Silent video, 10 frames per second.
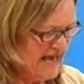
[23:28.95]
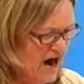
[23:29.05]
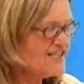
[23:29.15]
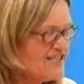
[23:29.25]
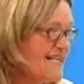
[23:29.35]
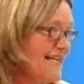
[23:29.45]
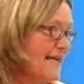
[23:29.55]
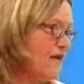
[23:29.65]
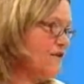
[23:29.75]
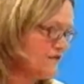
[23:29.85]
are taken
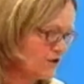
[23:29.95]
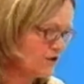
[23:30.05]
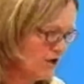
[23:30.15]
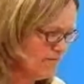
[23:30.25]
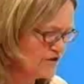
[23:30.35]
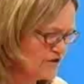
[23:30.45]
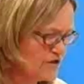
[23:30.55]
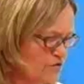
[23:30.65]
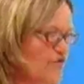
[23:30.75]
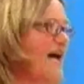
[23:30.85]
out of their comfort
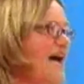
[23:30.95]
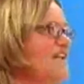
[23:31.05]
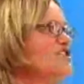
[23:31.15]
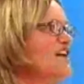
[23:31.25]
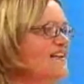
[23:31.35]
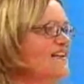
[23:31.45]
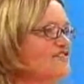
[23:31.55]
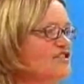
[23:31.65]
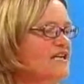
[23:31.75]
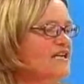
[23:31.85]
zone and challenged.